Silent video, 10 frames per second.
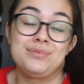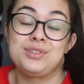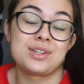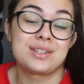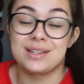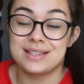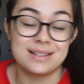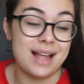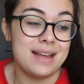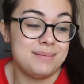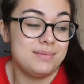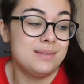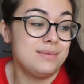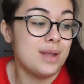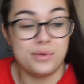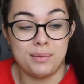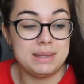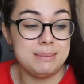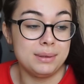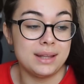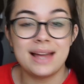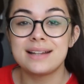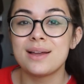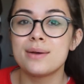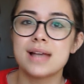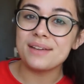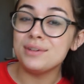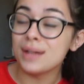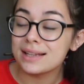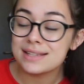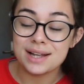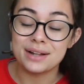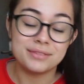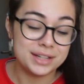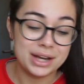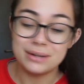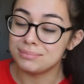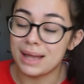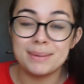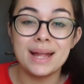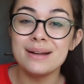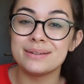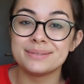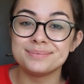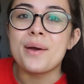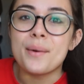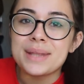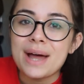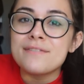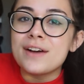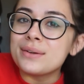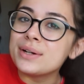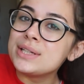just because I know that people like those. If you like this kind of video, let me know. So without further